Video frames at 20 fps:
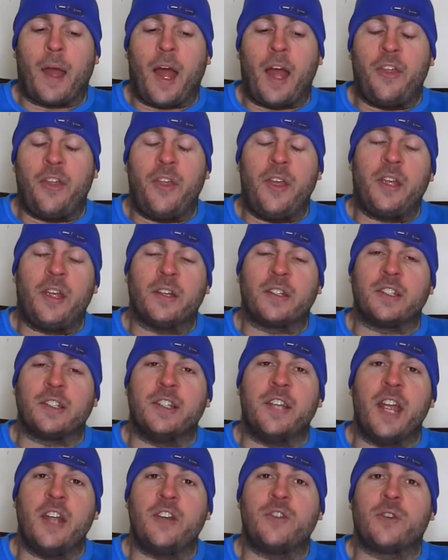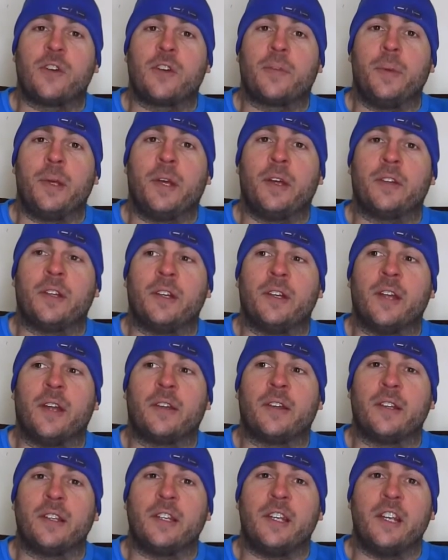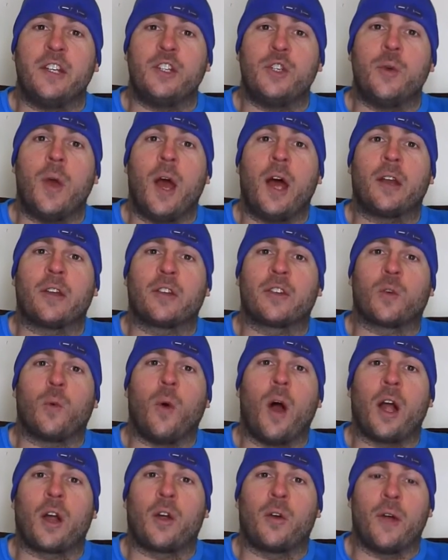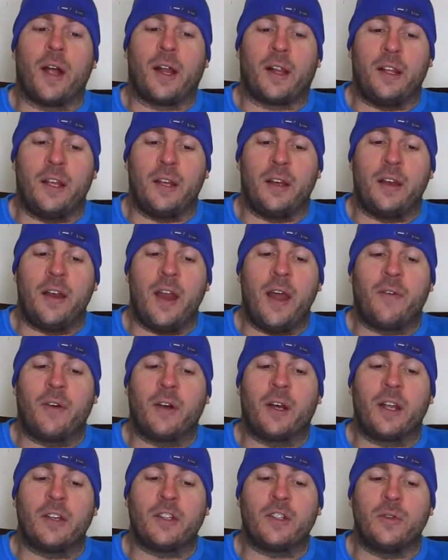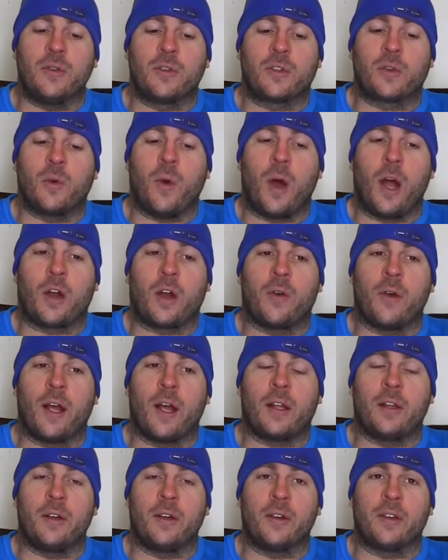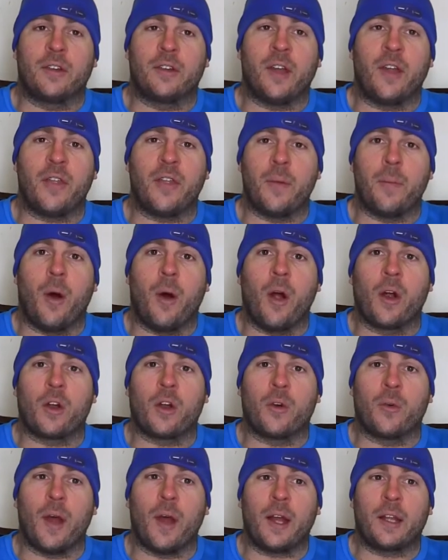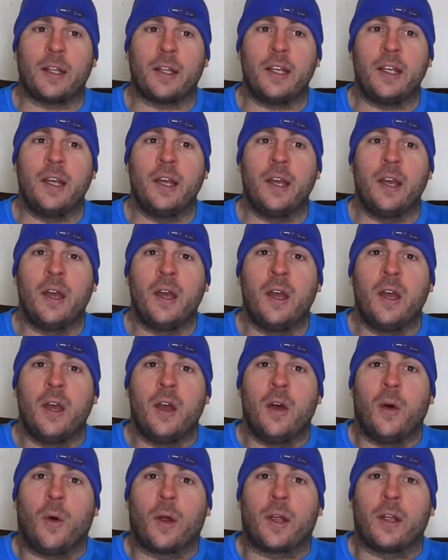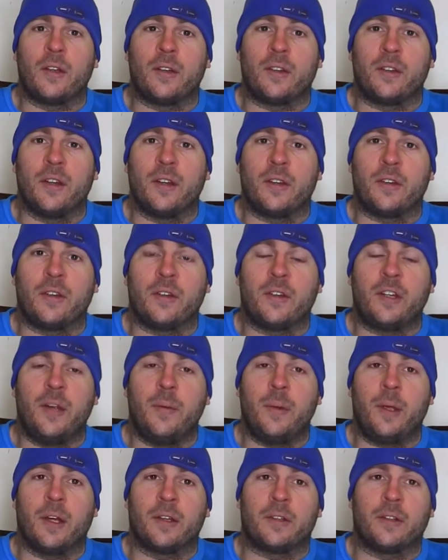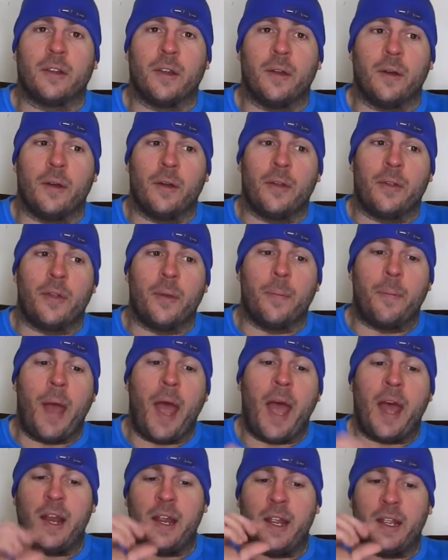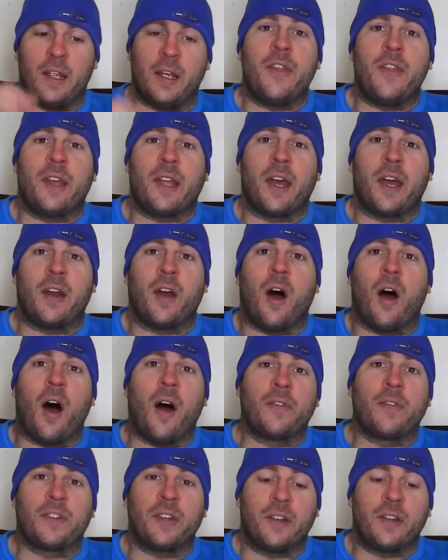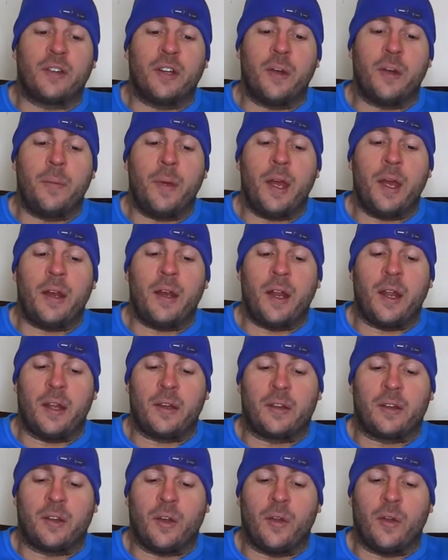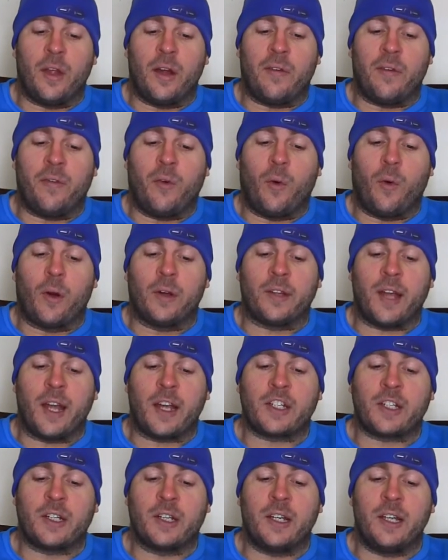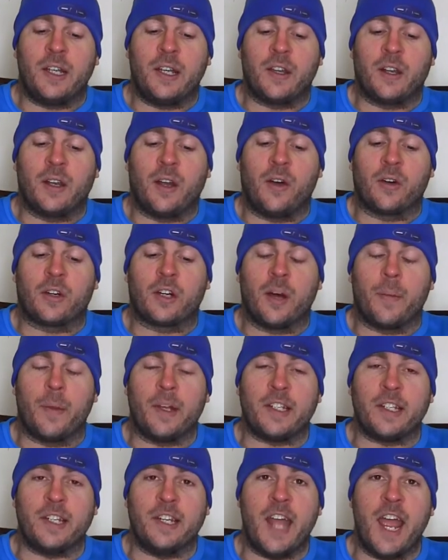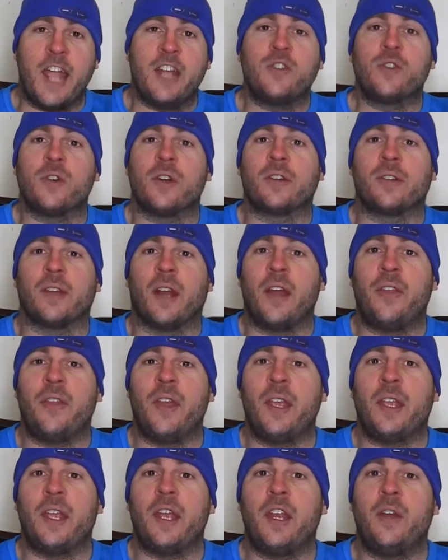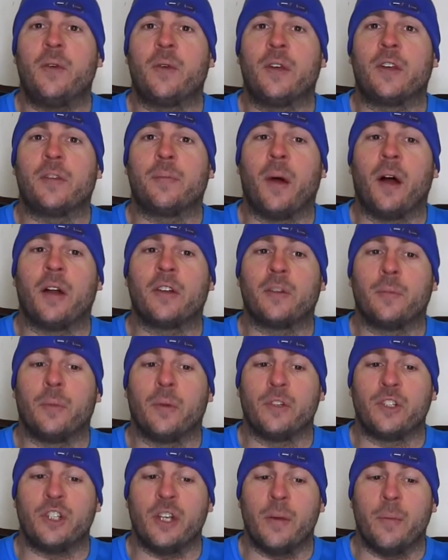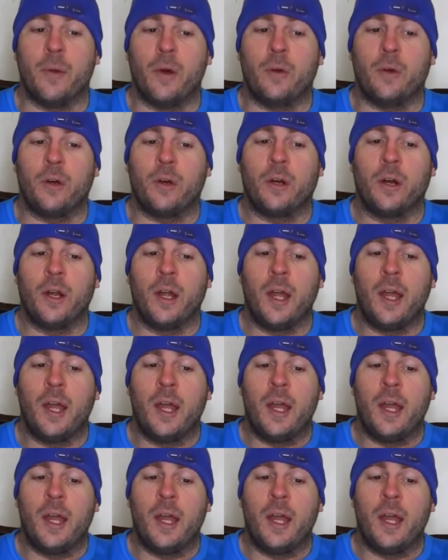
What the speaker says: I think it's dangerous because it doesn't teach you how to squat correctly. It never lets you squat correctly or set the bar correctly or consistency because of the padding. It kind of offsets it a bit. And so therefore, it's actually in the long term, it's dangerous. And I think any responsible gym owner